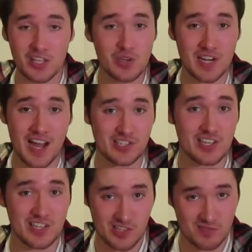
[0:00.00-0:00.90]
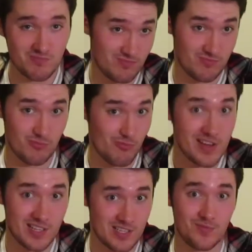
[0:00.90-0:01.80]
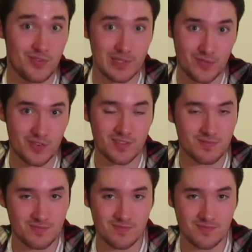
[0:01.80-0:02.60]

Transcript: you could actually just read some philosophy.